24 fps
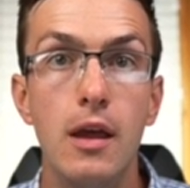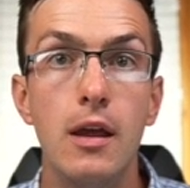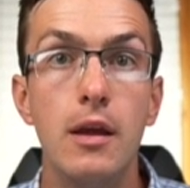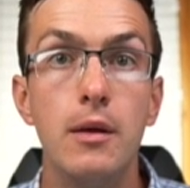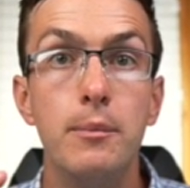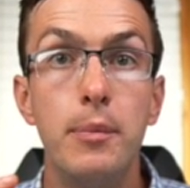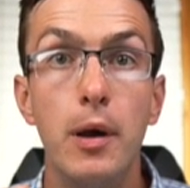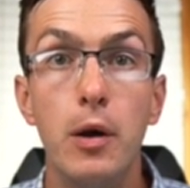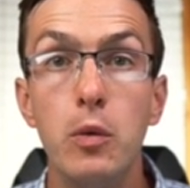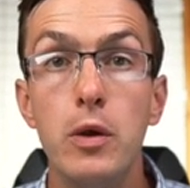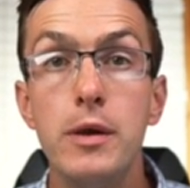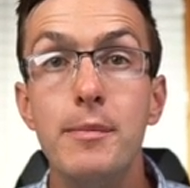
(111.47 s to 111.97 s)

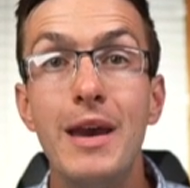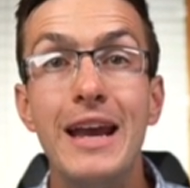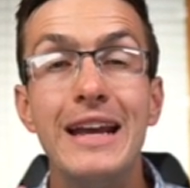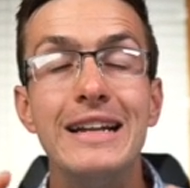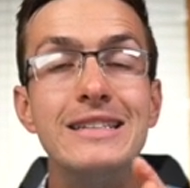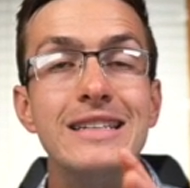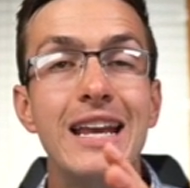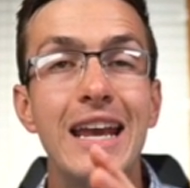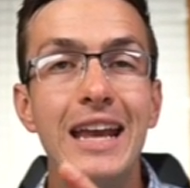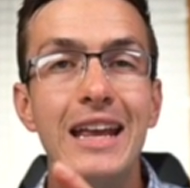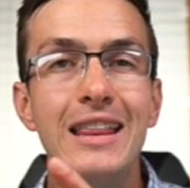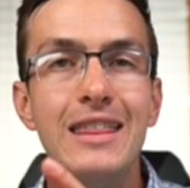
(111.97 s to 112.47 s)
But we
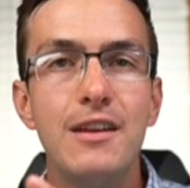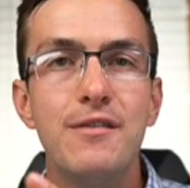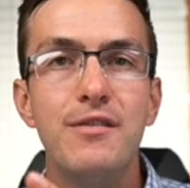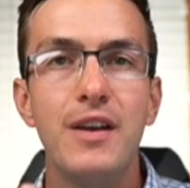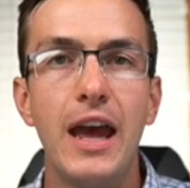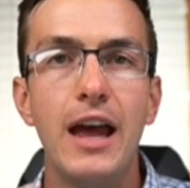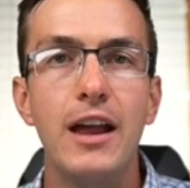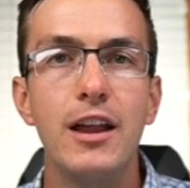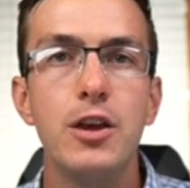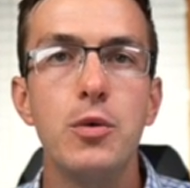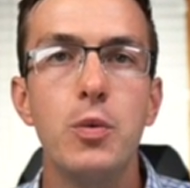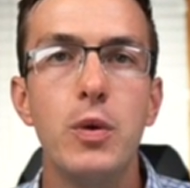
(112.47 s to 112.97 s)
maintain the
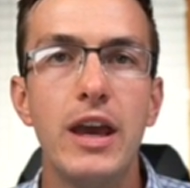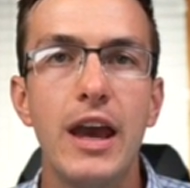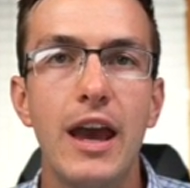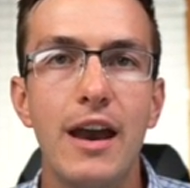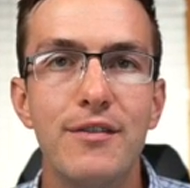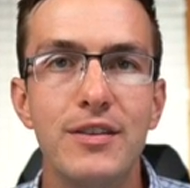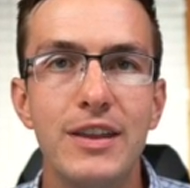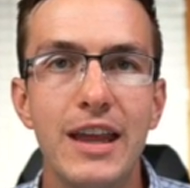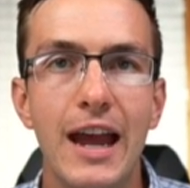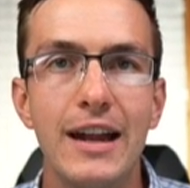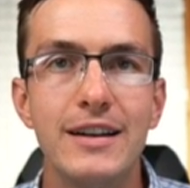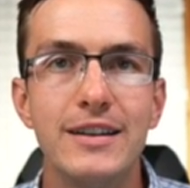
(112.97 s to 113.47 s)
value we have
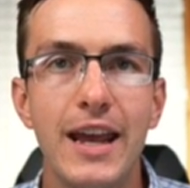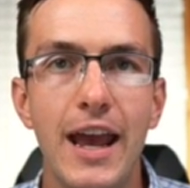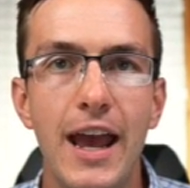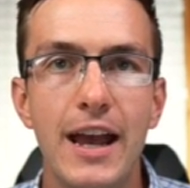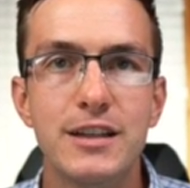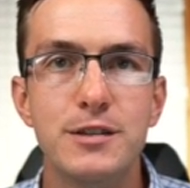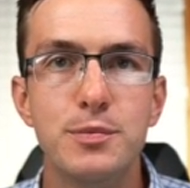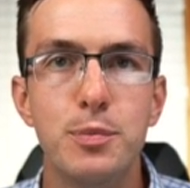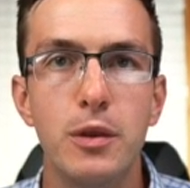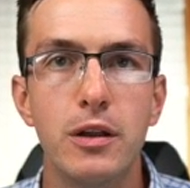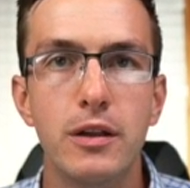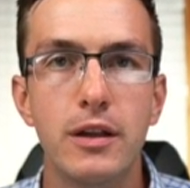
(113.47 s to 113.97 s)
in that
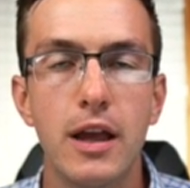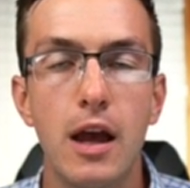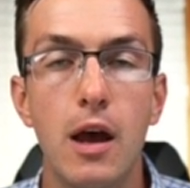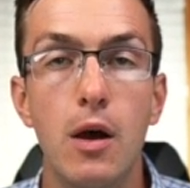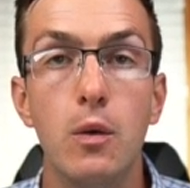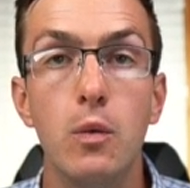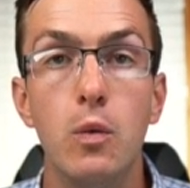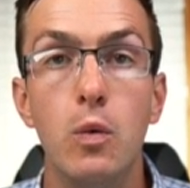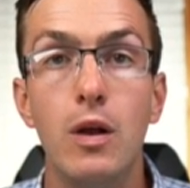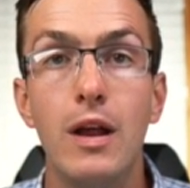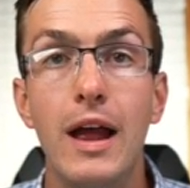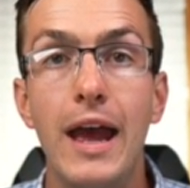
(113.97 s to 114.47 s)
taxable account.
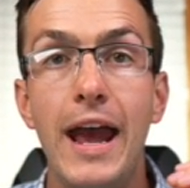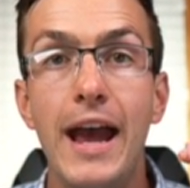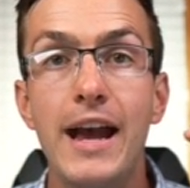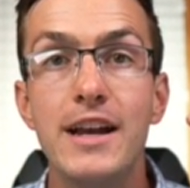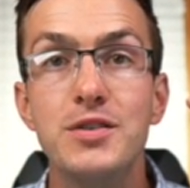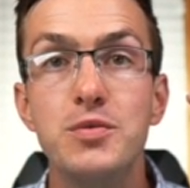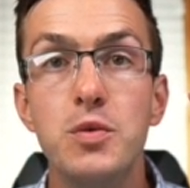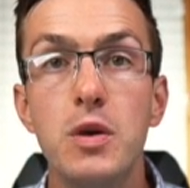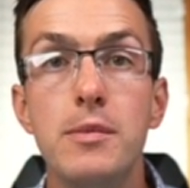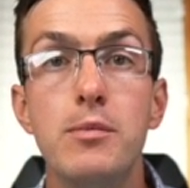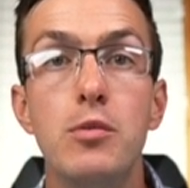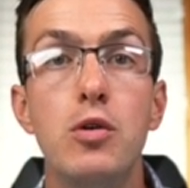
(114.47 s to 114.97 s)
Well, as
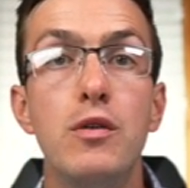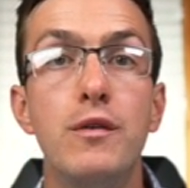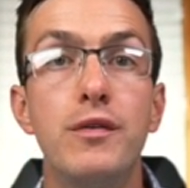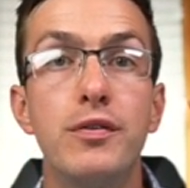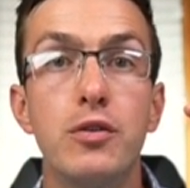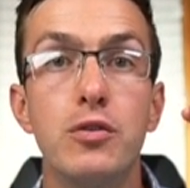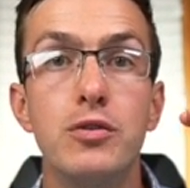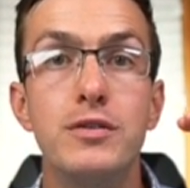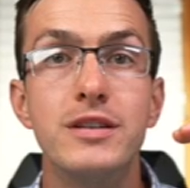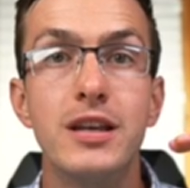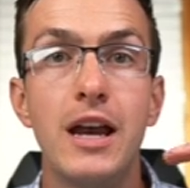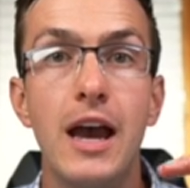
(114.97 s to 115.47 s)
we move
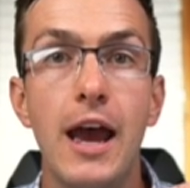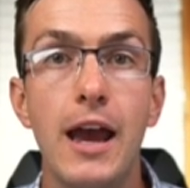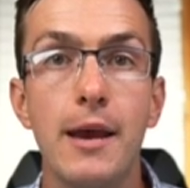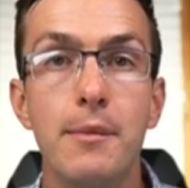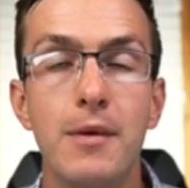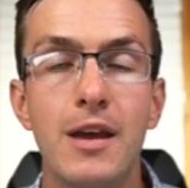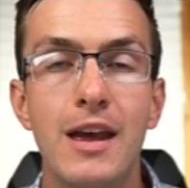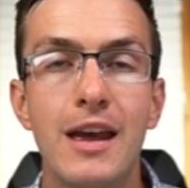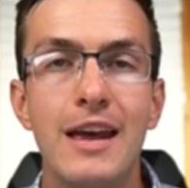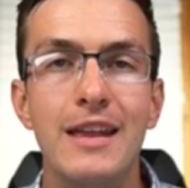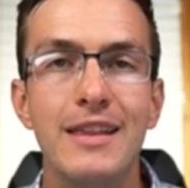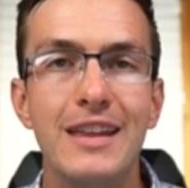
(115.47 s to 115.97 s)
through time,
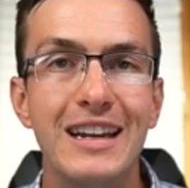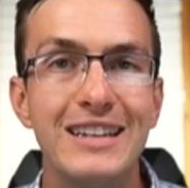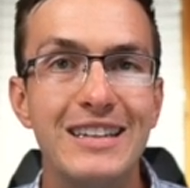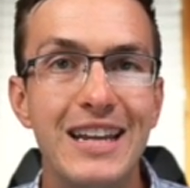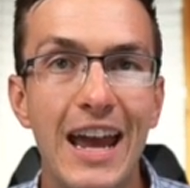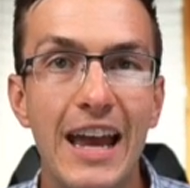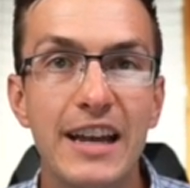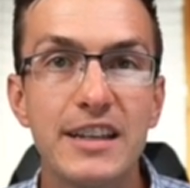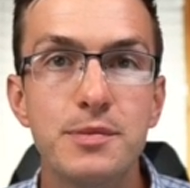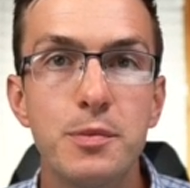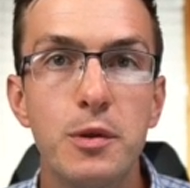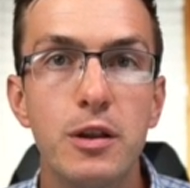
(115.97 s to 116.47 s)
that
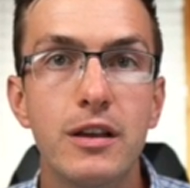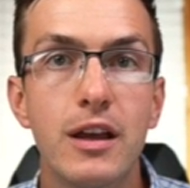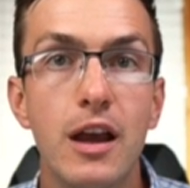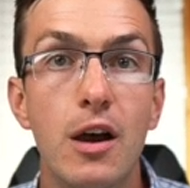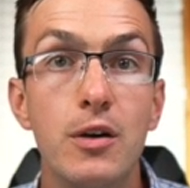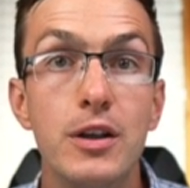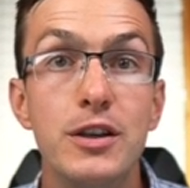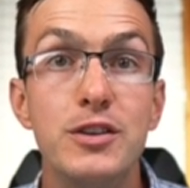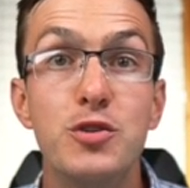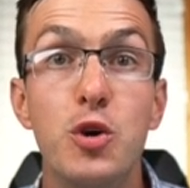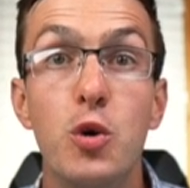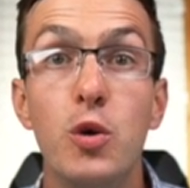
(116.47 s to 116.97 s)
taxable
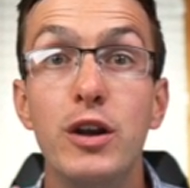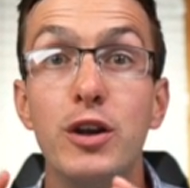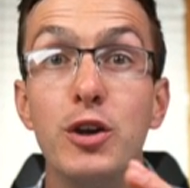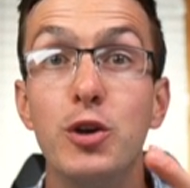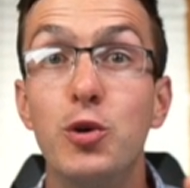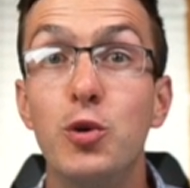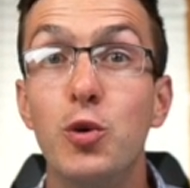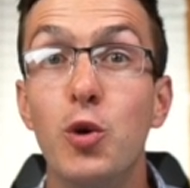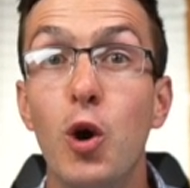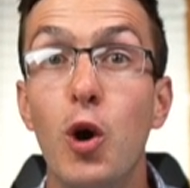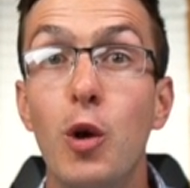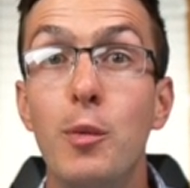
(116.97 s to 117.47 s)
account is going to
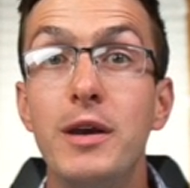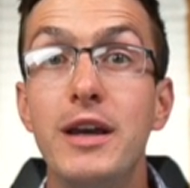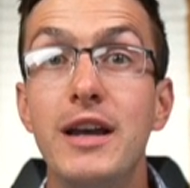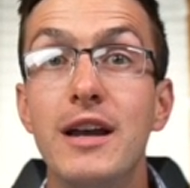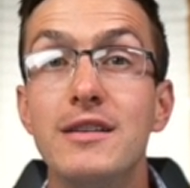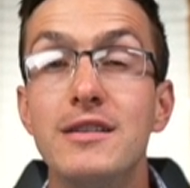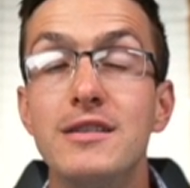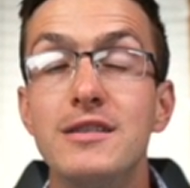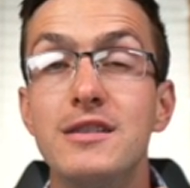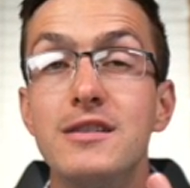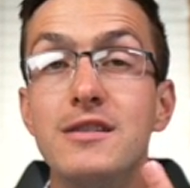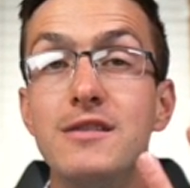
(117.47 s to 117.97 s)
grow
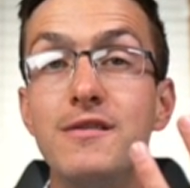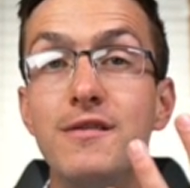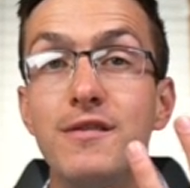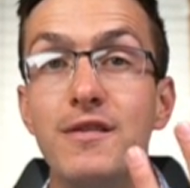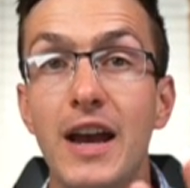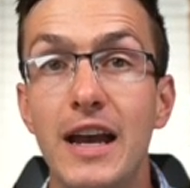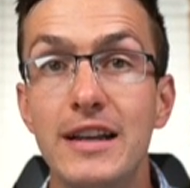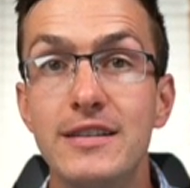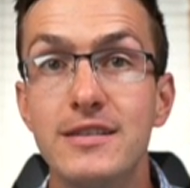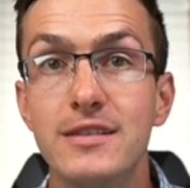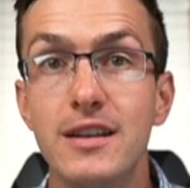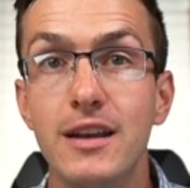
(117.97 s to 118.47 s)
because it's
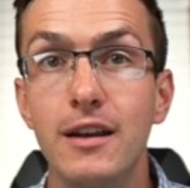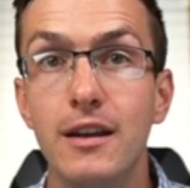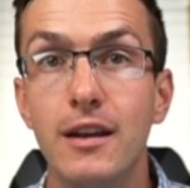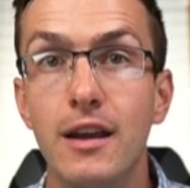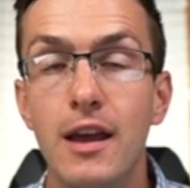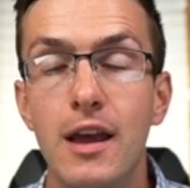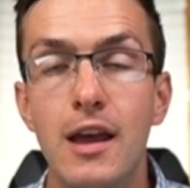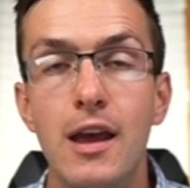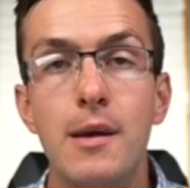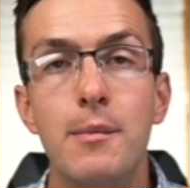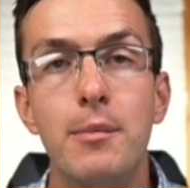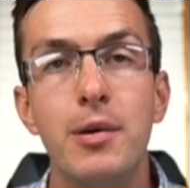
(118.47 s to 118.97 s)
invested.
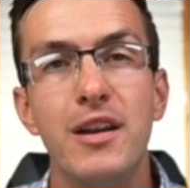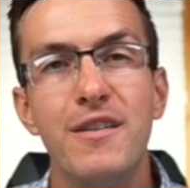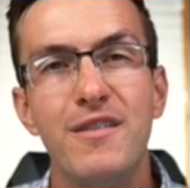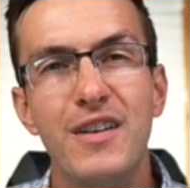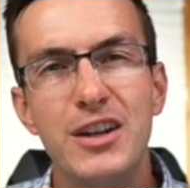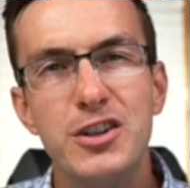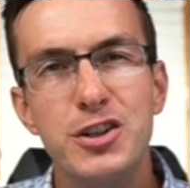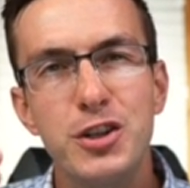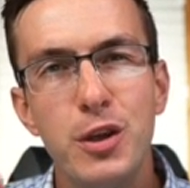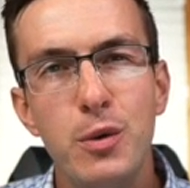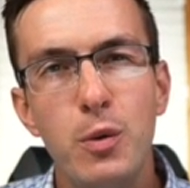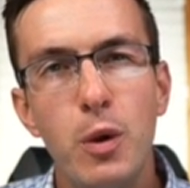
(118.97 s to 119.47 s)
But
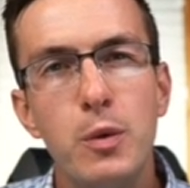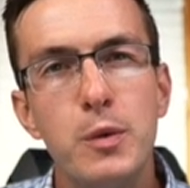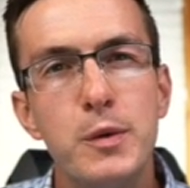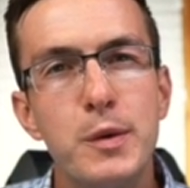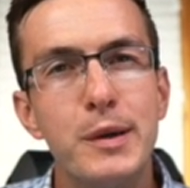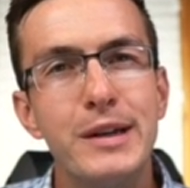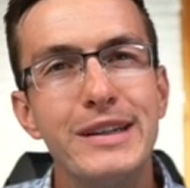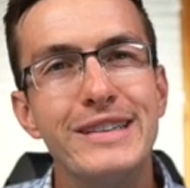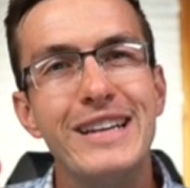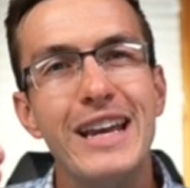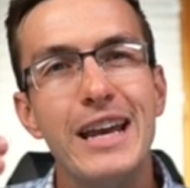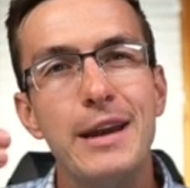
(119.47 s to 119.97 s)
eventually, when we
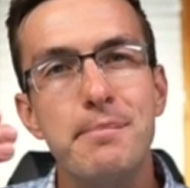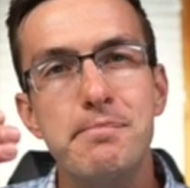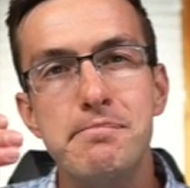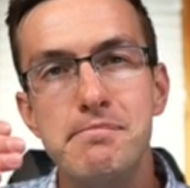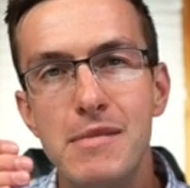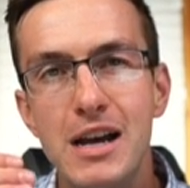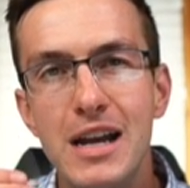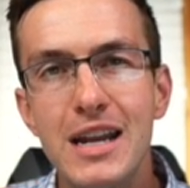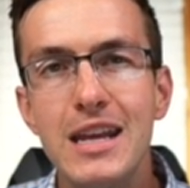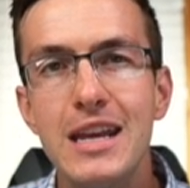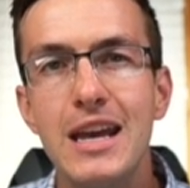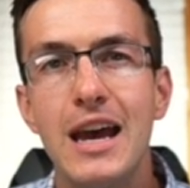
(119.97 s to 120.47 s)
want to take
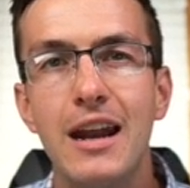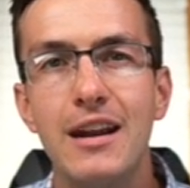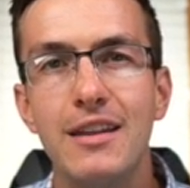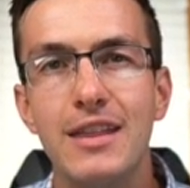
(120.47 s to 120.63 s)
money out of